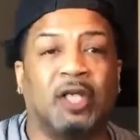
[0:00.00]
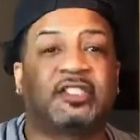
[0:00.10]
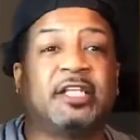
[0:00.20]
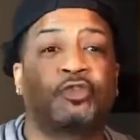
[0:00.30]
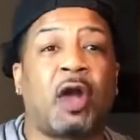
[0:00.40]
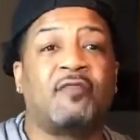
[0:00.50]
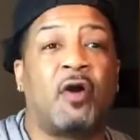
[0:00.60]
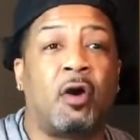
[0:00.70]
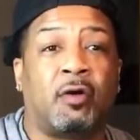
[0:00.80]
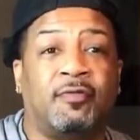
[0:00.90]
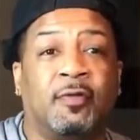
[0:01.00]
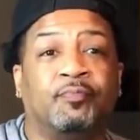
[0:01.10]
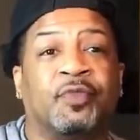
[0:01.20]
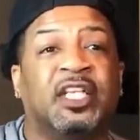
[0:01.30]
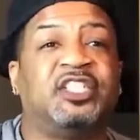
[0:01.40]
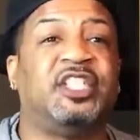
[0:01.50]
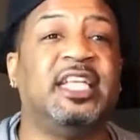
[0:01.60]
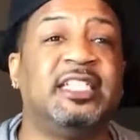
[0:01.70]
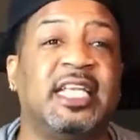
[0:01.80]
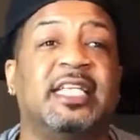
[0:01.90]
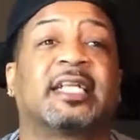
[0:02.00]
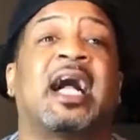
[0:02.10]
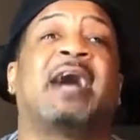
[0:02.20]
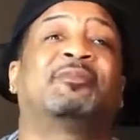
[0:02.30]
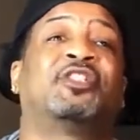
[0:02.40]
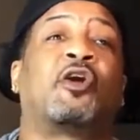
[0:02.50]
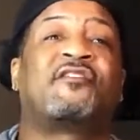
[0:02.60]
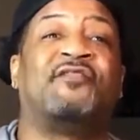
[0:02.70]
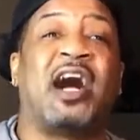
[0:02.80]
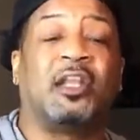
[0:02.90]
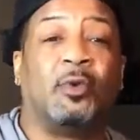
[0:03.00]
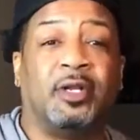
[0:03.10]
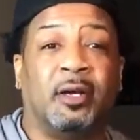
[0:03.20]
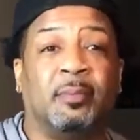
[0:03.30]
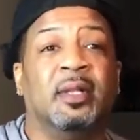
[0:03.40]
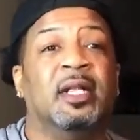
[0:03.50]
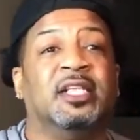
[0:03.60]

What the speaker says: Once they drive off, she see the cops start following them.